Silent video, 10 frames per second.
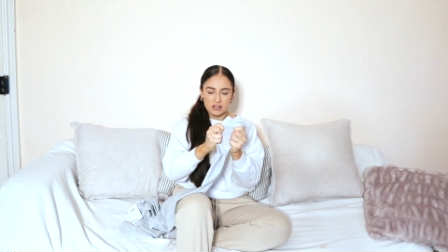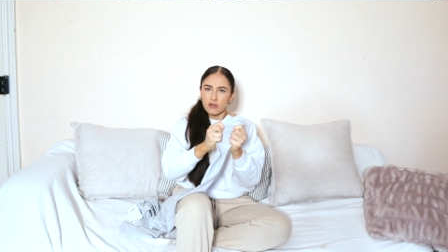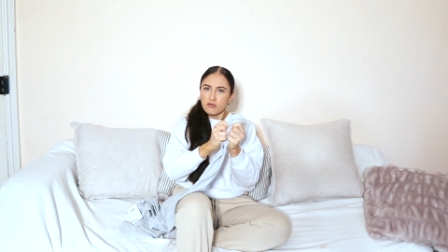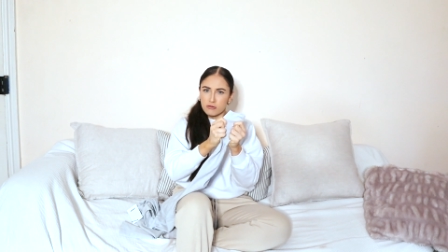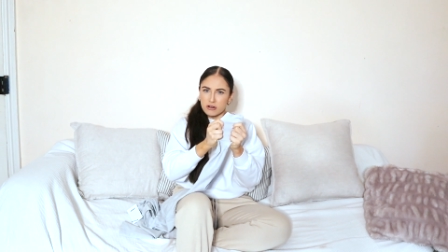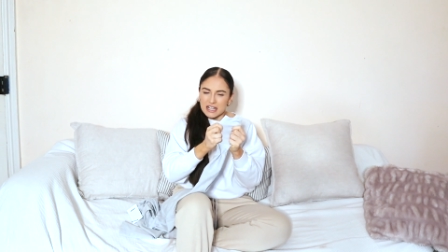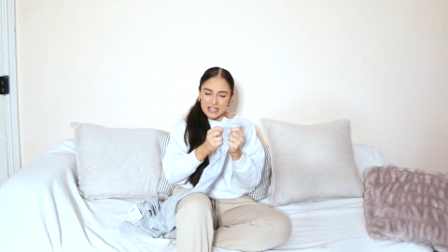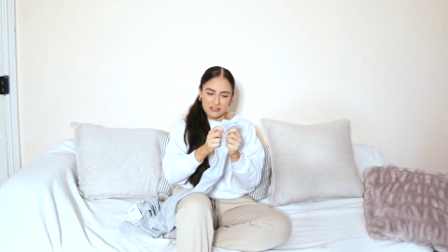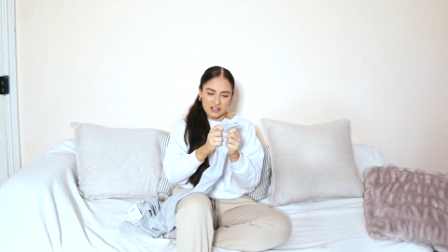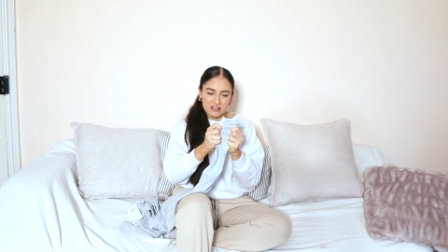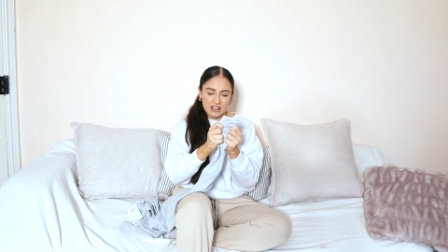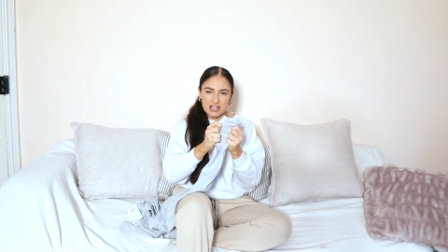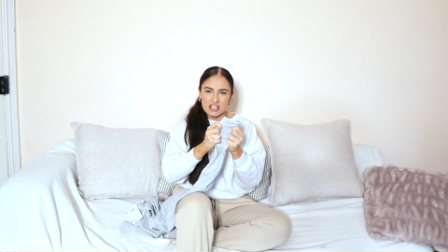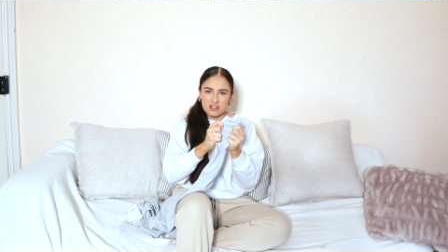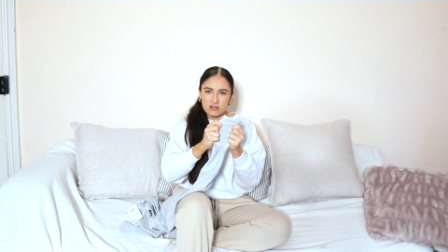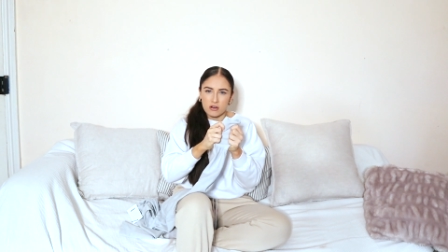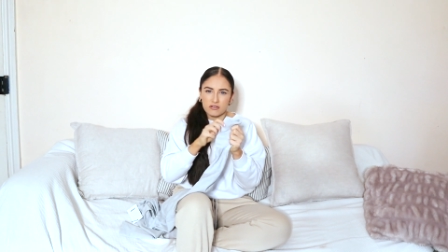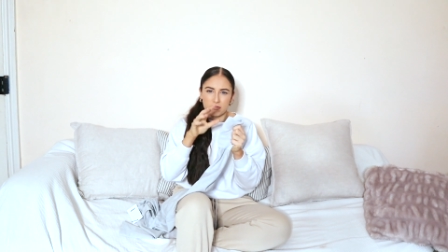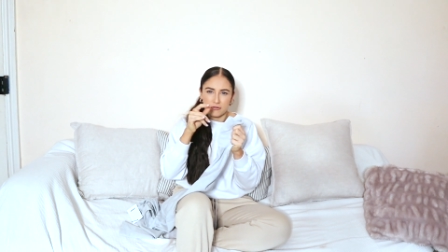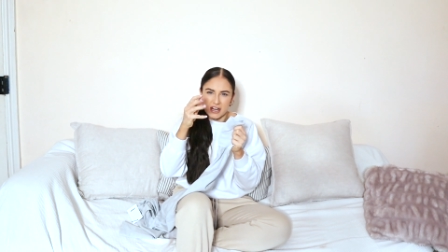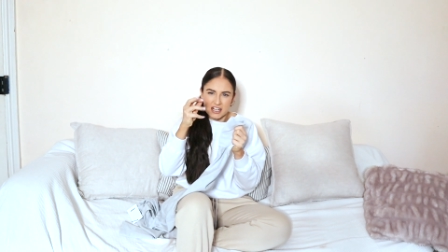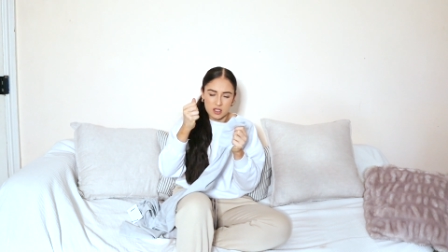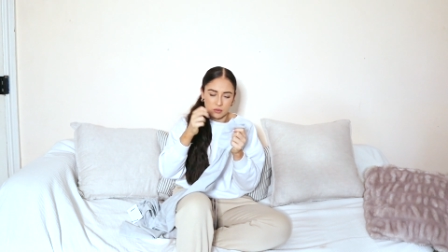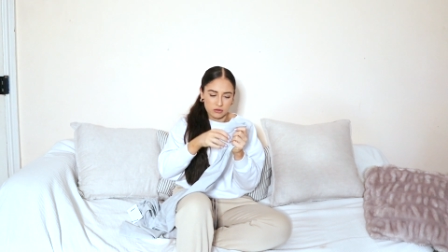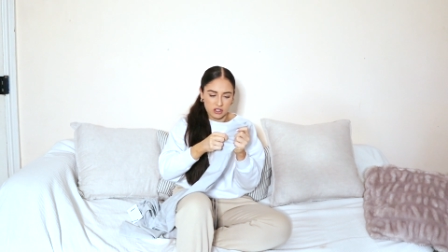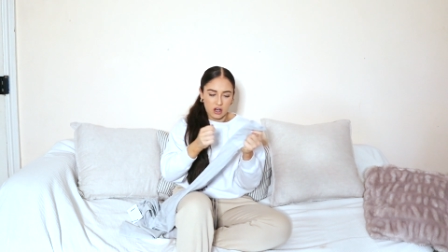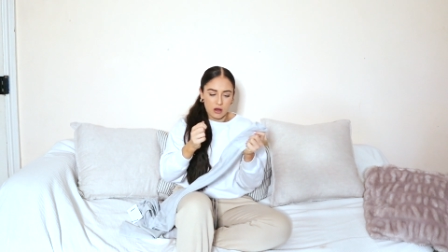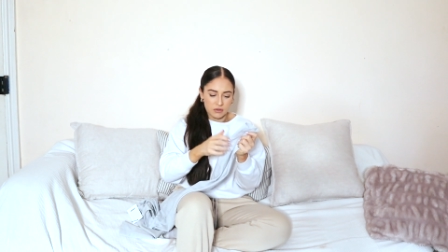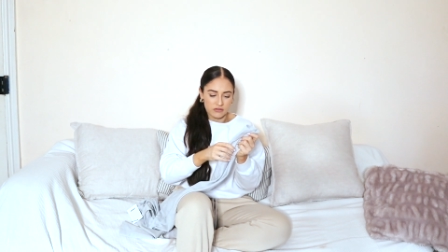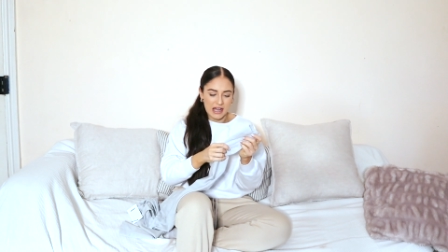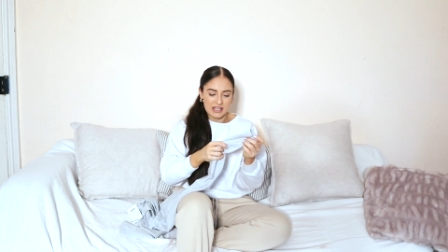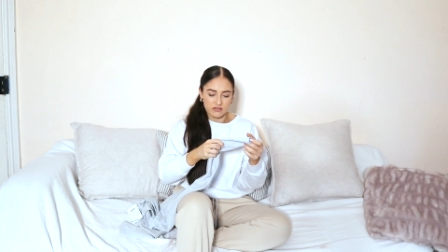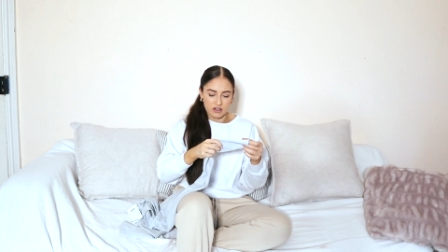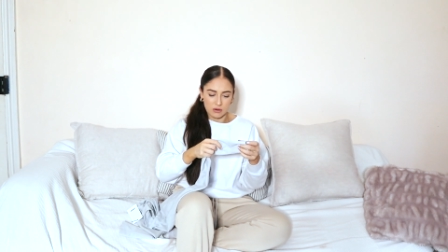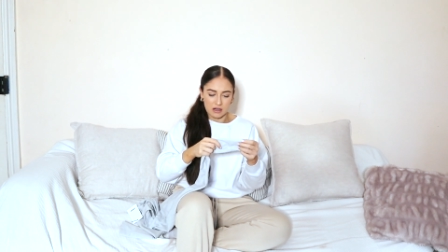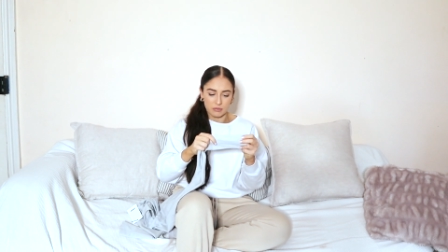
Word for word: not really thick that it's not flexible and you can't move your hands very well,